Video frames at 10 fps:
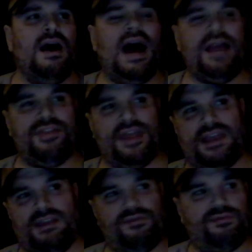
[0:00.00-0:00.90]
I think
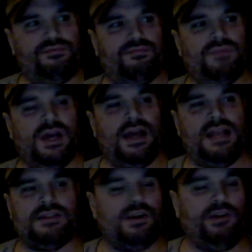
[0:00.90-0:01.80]
if
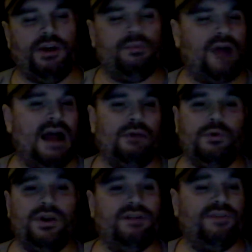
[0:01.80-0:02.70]
Antonio Brown
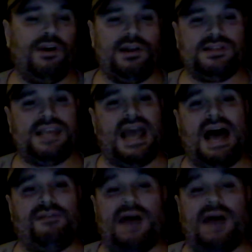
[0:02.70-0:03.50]
wouldn't have hurt his calf,